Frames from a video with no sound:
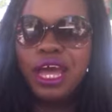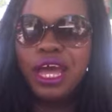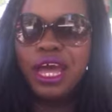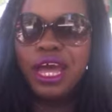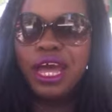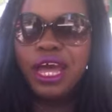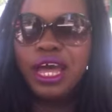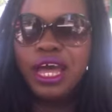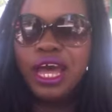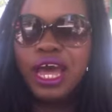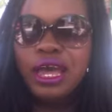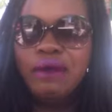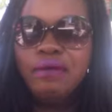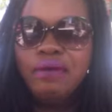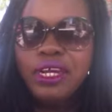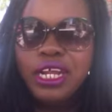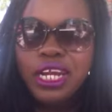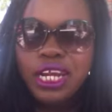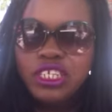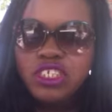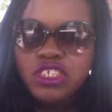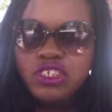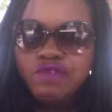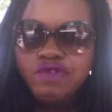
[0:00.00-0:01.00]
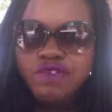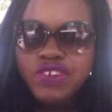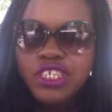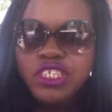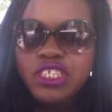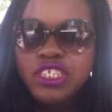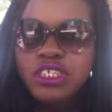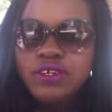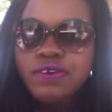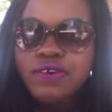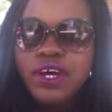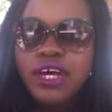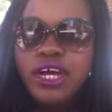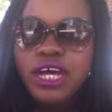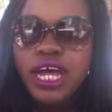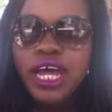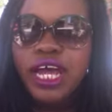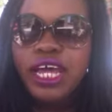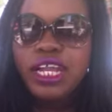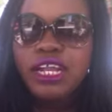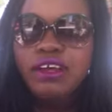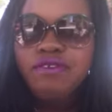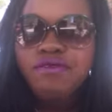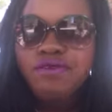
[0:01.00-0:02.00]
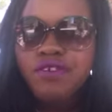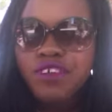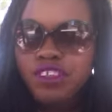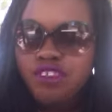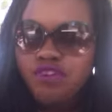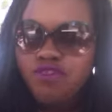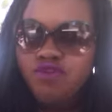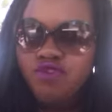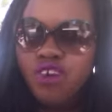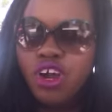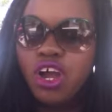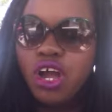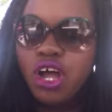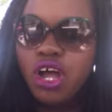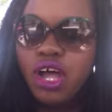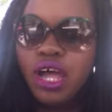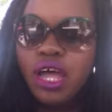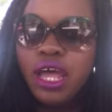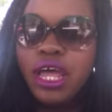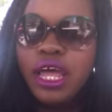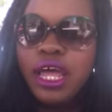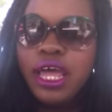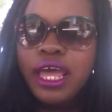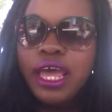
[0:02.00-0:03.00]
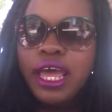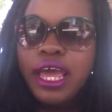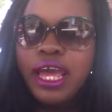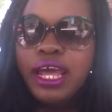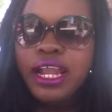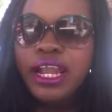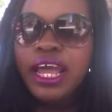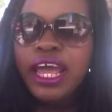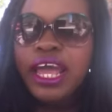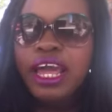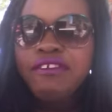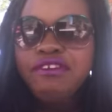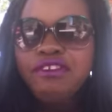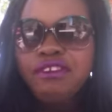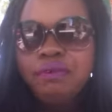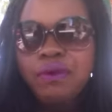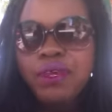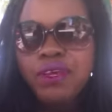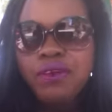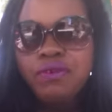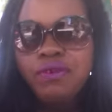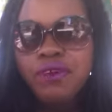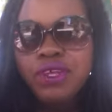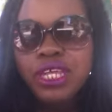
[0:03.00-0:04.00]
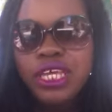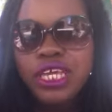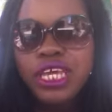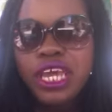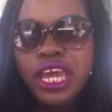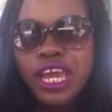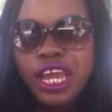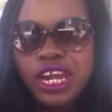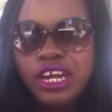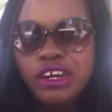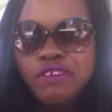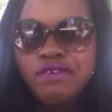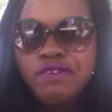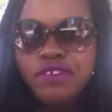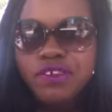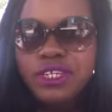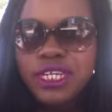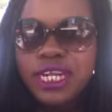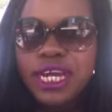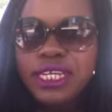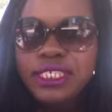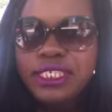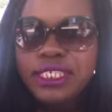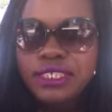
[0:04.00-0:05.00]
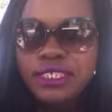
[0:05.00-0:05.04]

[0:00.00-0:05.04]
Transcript: I, am an introvert, so I'll kind of withdraw. And I have to be really careful not